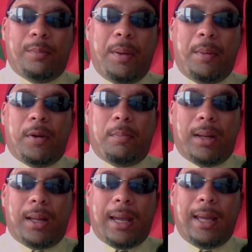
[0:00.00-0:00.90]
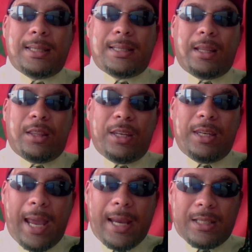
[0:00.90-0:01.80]
people with a bloodline. It is saying the
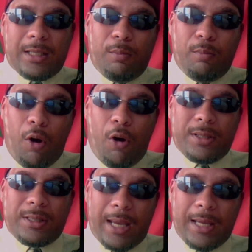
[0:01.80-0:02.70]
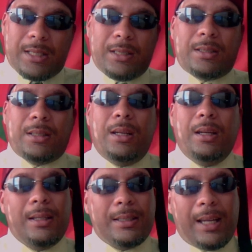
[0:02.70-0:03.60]
nation, the Moorish Nations
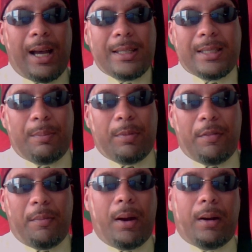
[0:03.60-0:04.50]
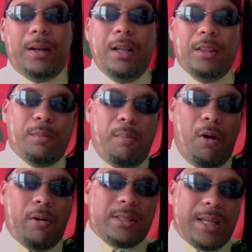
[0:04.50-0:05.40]
Science Temple of America, the
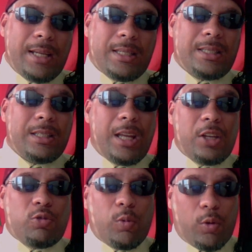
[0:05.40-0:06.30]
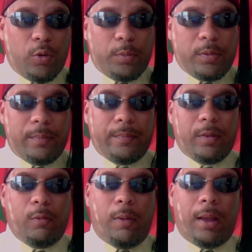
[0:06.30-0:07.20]
Moorish Nations Industrial Group,
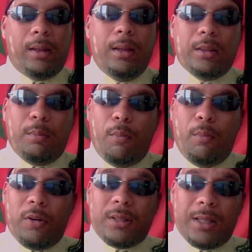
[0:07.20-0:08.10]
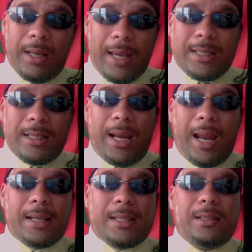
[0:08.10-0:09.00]
right? The nation in
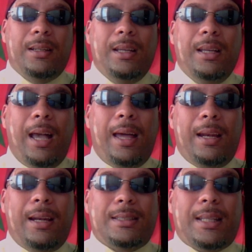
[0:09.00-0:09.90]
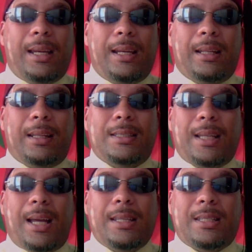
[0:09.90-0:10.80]
action. And it is stating that the
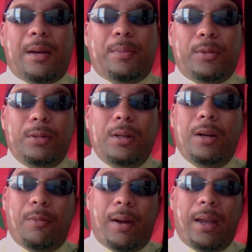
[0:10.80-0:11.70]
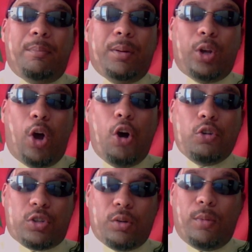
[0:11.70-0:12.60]
Science Temple, right,
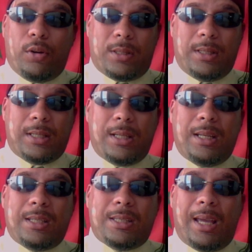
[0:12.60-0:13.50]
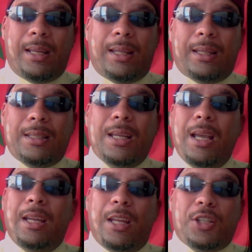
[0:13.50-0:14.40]
belongs to the Moorish nation. It is saying that this
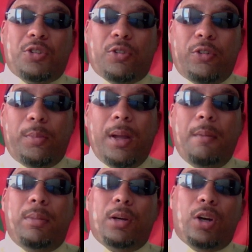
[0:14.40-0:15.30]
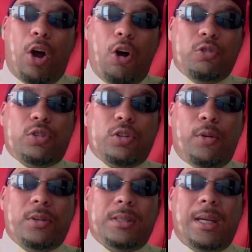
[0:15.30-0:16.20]
industrial group belongs to the
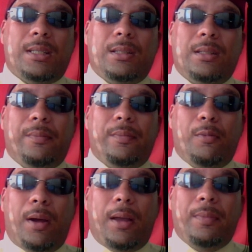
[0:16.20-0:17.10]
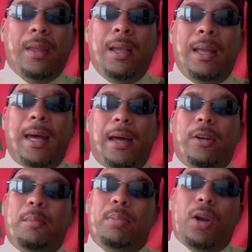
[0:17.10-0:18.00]
Moorish nation, right? It not
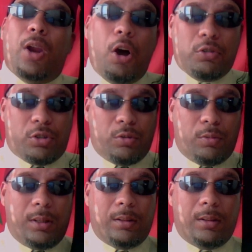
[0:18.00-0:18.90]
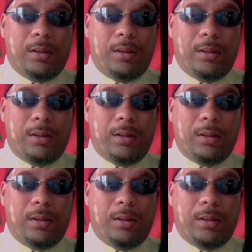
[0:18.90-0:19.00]
only belongs to it,